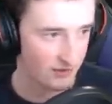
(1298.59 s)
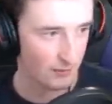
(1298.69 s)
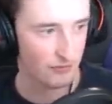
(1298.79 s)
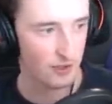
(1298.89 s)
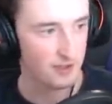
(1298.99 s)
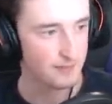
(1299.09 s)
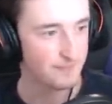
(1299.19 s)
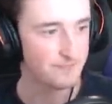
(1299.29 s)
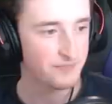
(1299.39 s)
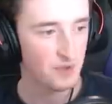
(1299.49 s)
I'm afraid.
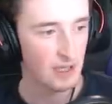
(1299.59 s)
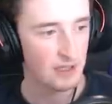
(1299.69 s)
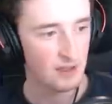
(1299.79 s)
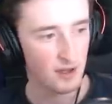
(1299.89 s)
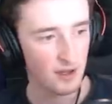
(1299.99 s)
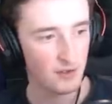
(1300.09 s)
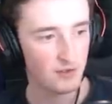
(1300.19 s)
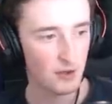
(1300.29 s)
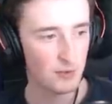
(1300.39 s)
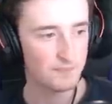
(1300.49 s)
Uh, so,